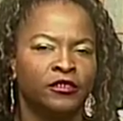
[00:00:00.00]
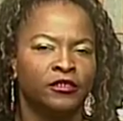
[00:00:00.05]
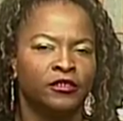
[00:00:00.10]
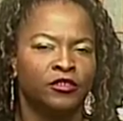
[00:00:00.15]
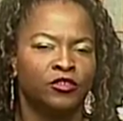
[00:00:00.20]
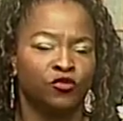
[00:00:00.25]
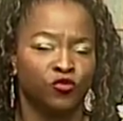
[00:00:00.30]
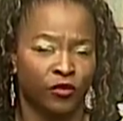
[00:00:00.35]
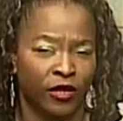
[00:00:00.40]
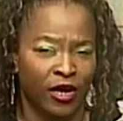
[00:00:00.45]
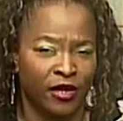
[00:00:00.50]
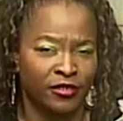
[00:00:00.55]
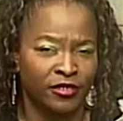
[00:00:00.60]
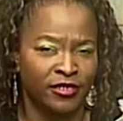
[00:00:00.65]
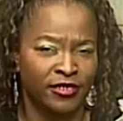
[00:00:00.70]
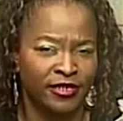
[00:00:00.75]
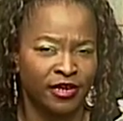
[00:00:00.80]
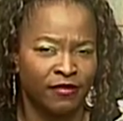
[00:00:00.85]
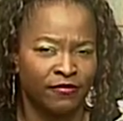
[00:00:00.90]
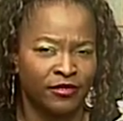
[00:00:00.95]

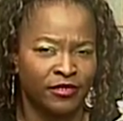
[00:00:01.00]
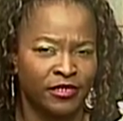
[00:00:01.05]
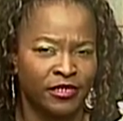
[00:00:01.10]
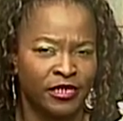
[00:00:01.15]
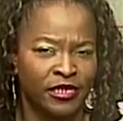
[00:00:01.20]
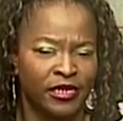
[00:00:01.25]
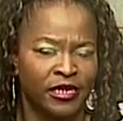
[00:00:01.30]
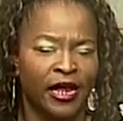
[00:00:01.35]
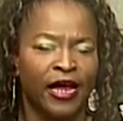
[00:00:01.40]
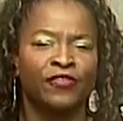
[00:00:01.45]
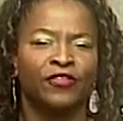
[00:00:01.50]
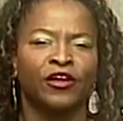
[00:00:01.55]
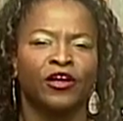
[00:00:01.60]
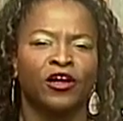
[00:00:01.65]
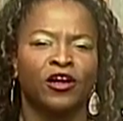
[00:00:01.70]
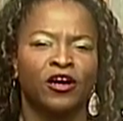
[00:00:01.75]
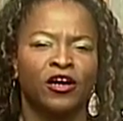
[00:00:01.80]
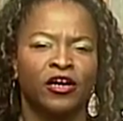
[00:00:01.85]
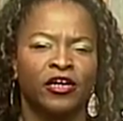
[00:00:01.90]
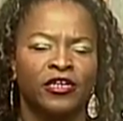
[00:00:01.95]
2017, at the
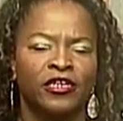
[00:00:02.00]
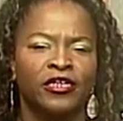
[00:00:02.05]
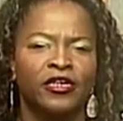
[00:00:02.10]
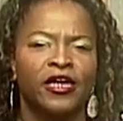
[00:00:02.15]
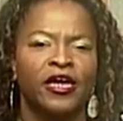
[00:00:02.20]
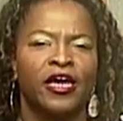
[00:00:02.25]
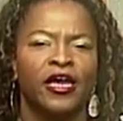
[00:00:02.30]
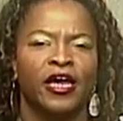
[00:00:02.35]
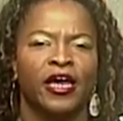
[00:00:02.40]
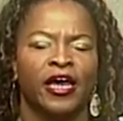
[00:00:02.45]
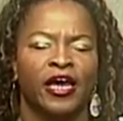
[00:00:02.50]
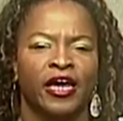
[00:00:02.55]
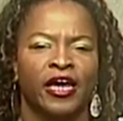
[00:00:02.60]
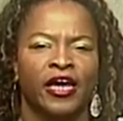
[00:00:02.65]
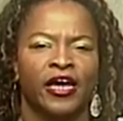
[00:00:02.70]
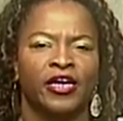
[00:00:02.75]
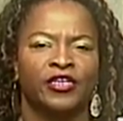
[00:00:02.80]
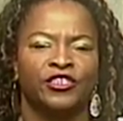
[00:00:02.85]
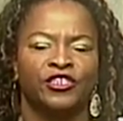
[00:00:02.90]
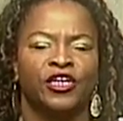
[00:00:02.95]
Cutting
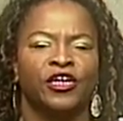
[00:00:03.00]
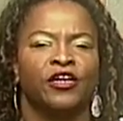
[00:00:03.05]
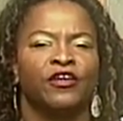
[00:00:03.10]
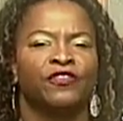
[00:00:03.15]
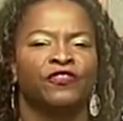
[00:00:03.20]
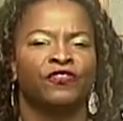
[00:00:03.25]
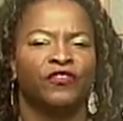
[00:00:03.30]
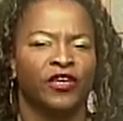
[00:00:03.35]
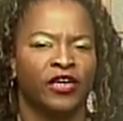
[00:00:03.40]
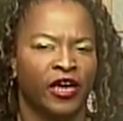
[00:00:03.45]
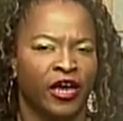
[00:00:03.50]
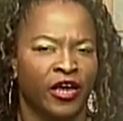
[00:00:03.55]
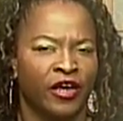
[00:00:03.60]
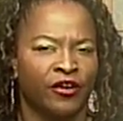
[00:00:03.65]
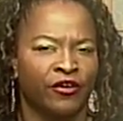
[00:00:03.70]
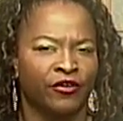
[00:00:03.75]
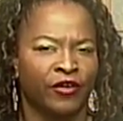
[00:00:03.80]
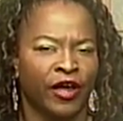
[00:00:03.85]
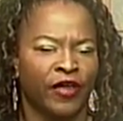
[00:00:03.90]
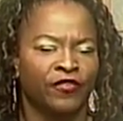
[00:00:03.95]
Edge
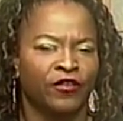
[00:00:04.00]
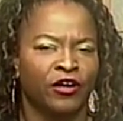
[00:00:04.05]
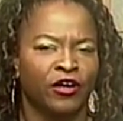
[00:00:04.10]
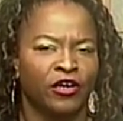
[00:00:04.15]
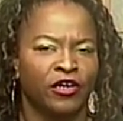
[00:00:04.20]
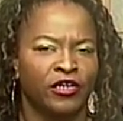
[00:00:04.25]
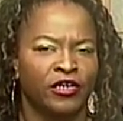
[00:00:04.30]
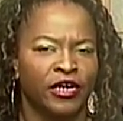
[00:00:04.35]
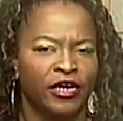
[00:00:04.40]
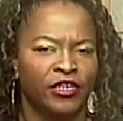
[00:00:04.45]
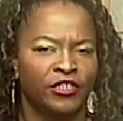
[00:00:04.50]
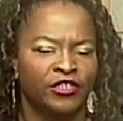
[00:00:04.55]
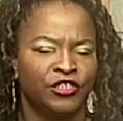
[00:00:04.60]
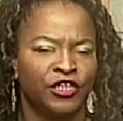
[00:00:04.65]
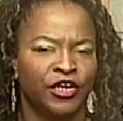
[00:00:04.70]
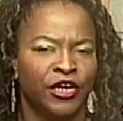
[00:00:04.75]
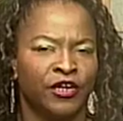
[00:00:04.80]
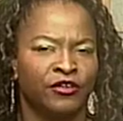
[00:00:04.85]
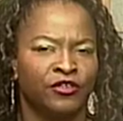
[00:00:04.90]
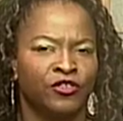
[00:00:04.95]
Theater, at the Cutting Edge
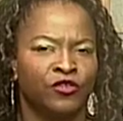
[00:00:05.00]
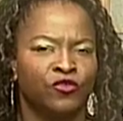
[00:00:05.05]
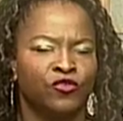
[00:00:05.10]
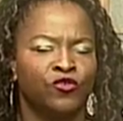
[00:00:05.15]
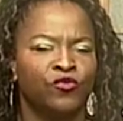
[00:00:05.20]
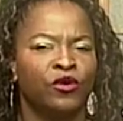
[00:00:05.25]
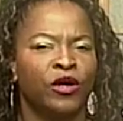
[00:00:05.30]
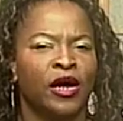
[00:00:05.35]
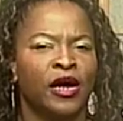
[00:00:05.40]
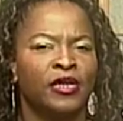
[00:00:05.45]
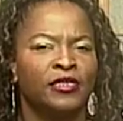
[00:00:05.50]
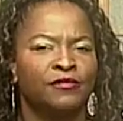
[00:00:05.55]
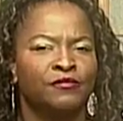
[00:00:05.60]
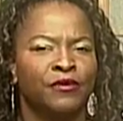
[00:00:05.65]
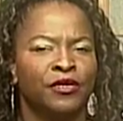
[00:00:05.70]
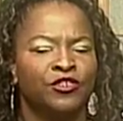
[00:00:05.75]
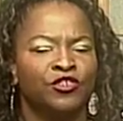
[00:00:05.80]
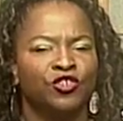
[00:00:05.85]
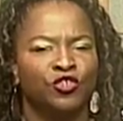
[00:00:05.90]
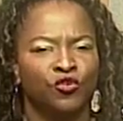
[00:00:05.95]
Theater. So you guys
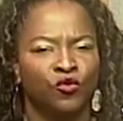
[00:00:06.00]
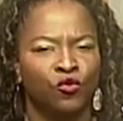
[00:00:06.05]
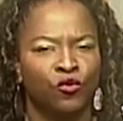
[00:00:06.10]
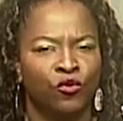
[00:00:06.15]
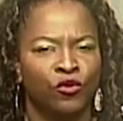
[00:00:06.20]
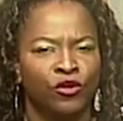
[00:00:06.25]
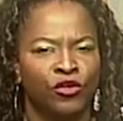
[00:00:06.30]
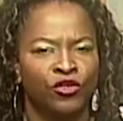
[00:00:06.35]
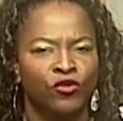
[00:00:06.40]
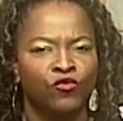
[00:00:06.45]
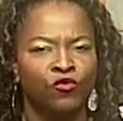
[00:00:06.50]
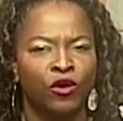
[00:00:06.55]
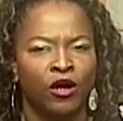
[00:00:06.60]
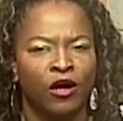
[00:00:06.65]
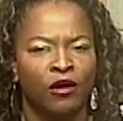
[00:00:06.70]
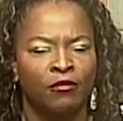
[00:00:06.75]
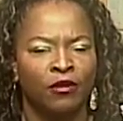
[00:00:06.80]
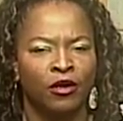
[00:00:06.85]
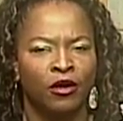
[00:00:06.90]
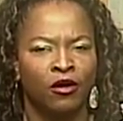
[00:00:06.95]
make sure you
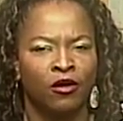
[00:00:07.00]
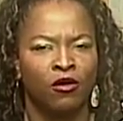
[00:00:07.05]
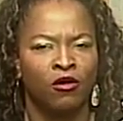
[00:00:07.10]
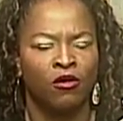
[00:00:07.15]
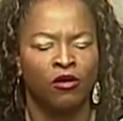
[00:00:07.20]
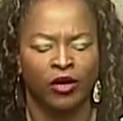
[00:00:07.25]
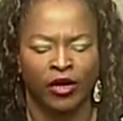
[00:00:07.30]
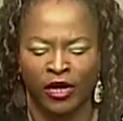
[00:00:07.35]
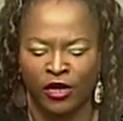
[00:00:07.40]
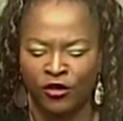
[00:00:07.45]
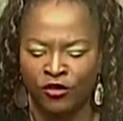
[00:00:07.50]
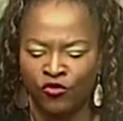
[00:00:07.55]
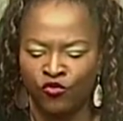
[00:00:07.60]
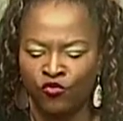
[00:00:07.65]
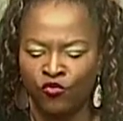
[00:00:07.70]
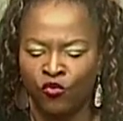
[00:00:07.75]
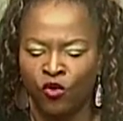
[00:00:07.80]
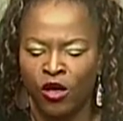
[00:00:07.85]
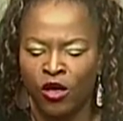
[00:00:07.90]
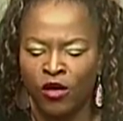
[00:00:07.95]
come along and
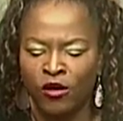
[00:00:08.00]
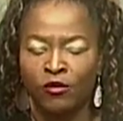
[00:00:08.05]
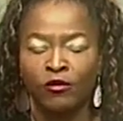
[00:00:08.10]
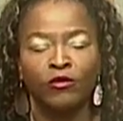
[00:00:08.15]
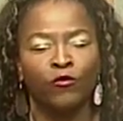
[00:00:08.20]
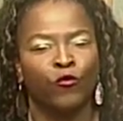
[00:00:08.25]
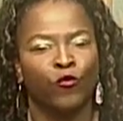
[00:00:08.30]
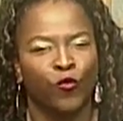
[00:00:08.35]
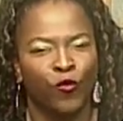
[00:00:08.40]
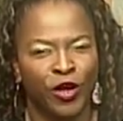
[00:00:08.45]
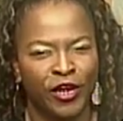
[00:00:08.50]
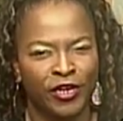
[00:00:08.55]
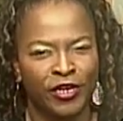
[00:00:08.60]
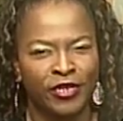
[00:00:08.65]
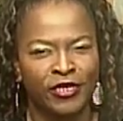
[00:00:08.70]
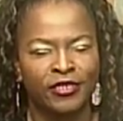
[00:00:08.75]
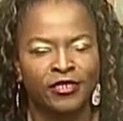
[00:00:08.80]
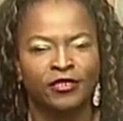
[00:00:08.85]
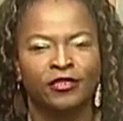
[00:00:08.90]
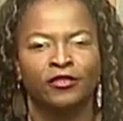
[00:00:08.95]
you
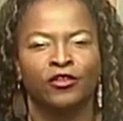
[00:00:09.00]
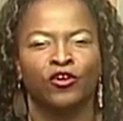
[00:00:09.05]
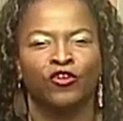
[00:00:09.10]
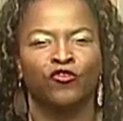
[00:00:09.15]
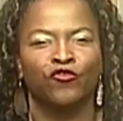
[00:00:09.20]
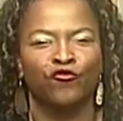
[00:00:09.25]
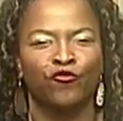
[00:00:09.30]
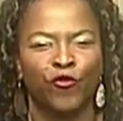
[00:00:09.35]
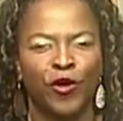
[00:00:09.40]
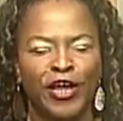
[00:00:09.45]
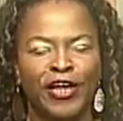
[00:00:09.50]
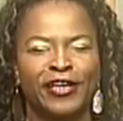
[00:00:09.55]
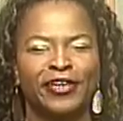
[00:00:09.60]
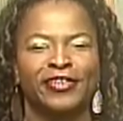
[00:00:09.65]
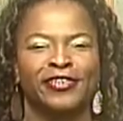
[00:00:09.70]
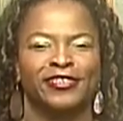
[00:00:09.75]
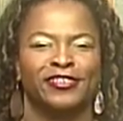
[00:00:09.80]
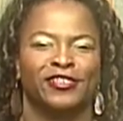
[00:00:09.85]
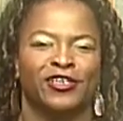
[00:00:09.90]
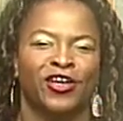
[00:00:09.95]
witness the
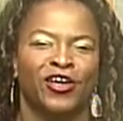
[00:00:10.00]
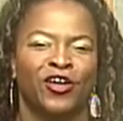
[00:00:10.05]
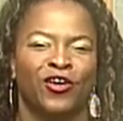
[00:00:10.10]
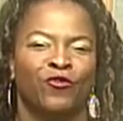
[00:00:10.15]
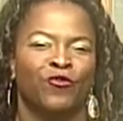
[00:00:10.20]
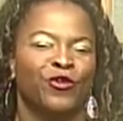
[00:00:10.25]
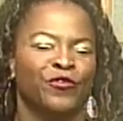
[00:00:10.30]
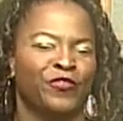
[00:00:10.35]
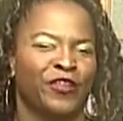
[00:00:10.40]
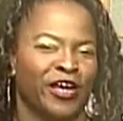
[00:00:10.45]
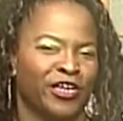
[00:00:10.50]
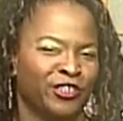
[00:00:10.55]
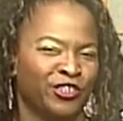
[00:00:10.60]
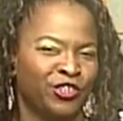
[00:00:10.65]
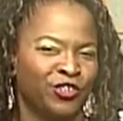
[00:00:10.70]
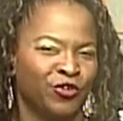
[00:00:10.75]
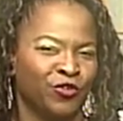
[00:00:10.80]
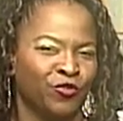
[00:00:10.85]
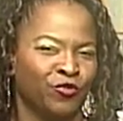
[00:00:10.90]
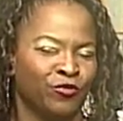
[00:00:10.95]
greatness with that
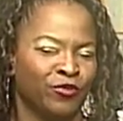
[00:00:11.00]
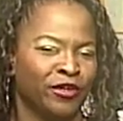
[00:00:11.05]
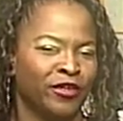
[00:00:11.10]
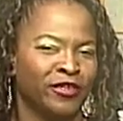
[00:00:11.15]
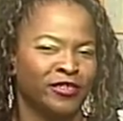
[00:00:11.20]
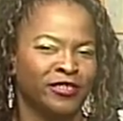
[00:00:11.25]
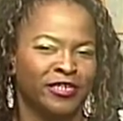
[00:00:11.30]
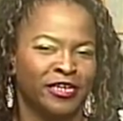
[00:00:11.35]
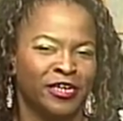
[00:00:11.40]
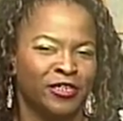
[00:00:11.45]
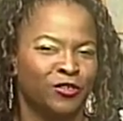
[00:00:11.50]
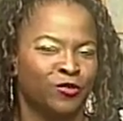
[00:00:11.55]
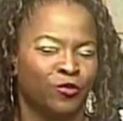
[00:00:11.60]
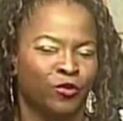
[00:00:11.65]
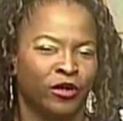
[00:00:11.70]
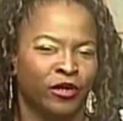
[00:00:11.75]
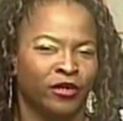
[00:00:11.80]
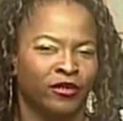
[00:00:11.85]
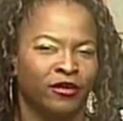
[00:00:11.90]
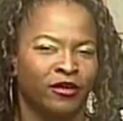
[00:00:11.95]
show because guess
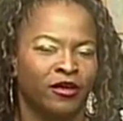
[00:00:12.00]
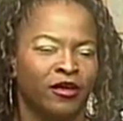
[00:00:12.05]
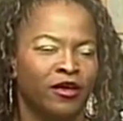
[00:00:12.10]
what?